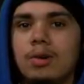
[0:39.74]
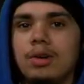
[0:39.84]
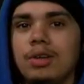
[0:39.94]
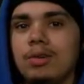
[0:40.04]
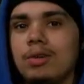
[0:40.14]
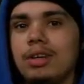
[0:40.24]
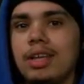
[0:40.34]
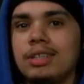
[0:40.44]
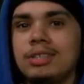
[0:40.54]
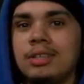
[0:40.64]
Ordering
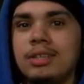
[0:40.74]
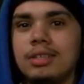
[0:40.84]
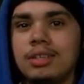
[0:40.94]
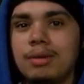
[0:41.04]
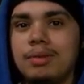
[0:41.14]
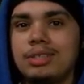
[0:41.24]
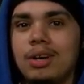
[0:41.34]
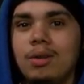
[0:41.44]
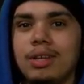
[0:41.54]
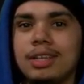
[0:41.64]
DoorDash Deliveries
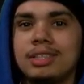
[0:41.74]
are only